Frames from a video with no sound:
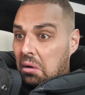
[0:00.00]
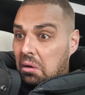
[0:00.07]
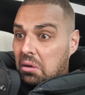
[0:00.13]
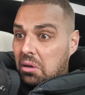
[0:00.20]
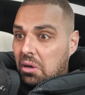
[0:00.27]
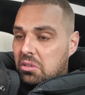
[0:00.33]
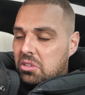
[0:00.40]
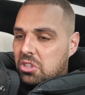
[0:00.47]

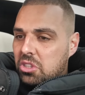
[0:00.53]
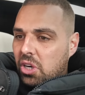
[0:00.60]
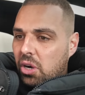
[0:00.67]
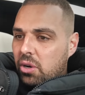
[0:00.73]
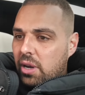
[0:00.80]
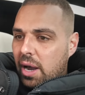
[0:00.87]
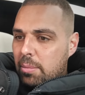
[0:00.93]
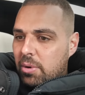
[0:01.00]
goes to
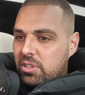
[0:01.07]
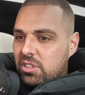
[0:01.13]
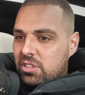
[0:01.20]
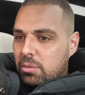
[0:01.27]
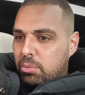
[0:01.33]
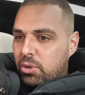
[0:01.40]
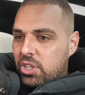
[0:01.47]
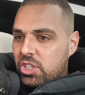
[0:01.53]
show how much it's
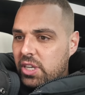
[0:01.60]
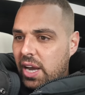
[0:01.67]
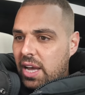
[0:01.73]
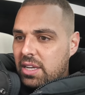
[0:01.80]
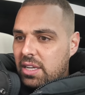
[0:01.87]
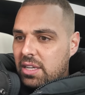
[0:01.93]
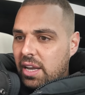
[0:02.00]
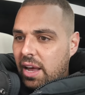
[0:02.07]

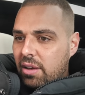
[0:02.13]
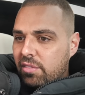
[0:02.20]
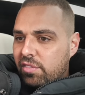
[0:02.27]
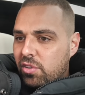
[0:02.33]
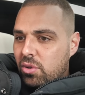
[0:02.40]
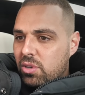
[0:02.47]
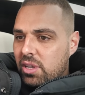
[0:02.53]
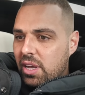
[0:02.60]
depreciated in that
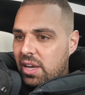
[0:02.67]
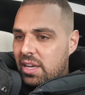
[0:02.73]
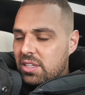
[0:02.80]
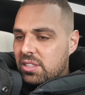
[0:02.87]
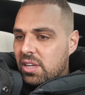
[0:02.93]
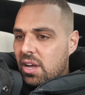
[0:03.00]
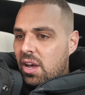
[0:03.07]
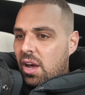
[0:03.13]
few
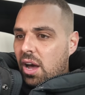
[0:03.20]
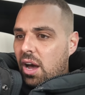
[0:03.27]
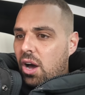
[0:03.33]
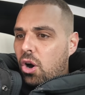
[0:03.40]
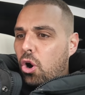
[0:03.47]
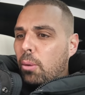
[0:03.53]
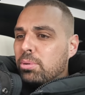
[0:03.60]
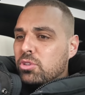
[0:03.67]
years.
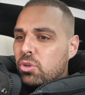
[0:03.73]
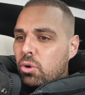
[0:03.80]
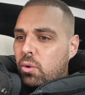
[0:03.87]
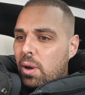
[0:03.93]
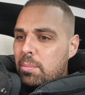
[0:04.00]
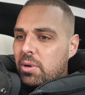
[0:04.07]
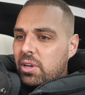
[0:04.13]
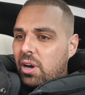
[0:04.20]
Optional
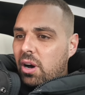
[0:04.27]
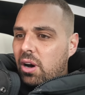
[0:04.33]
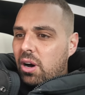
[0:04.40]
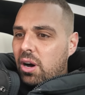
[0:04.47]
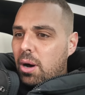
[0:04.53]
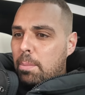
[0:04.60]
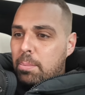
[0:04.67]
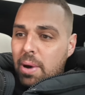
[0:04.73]
equipment
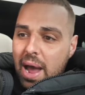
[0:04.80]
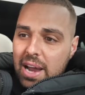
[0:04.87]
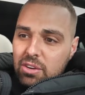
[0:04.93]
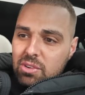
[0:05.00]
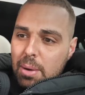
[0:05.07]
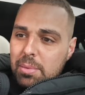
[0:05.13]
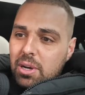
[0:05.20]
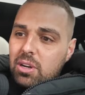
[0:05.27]
are panoramic